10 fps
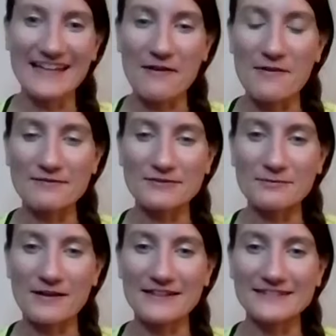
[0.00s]
now this-
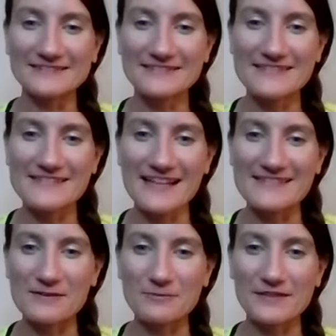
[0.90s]
everyone
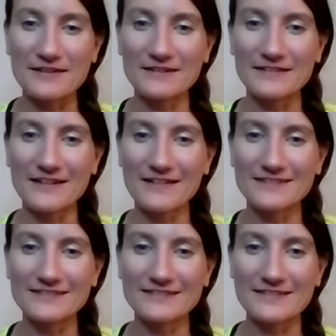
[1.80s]
says it with an
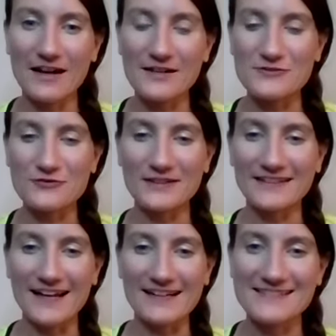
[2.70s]

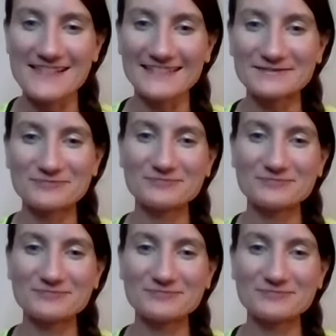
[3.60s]
Austrian accent.